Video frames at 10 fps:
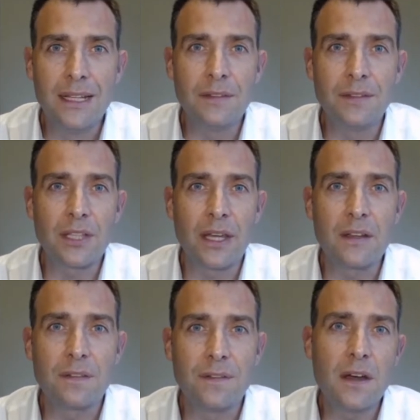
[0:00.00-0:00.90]
If you take
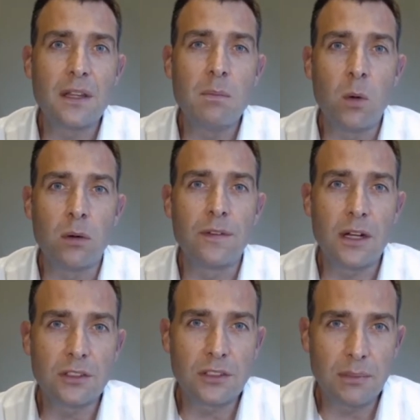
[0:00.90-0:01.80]
further, more
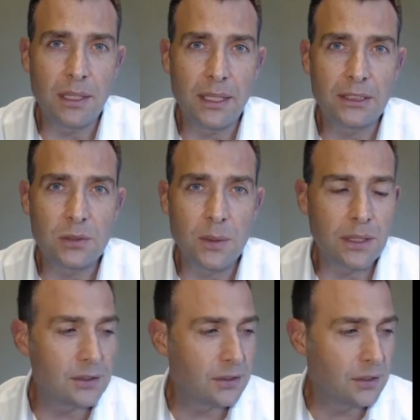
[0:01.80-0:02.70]
advanced simulations with
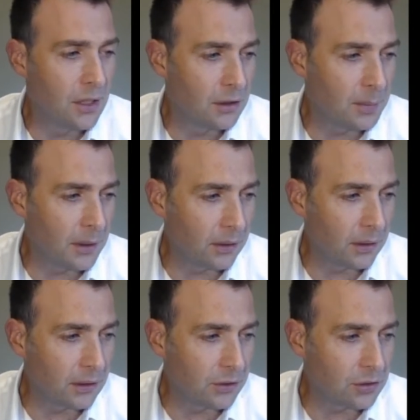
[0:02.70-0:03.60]
us, you'll be
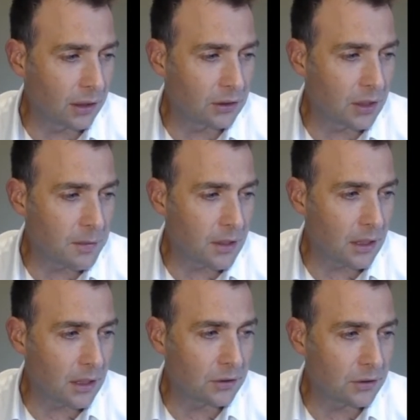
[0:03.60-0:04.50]
looking at structured
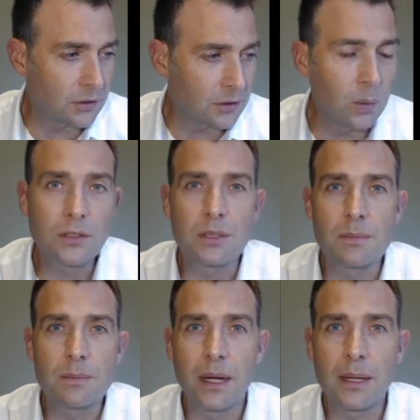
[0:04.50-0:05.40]
products and quant and
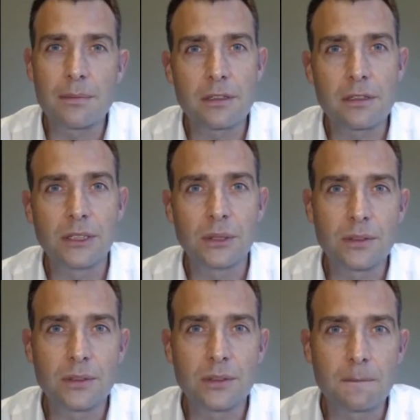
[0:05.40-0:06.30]
prime brokerage also.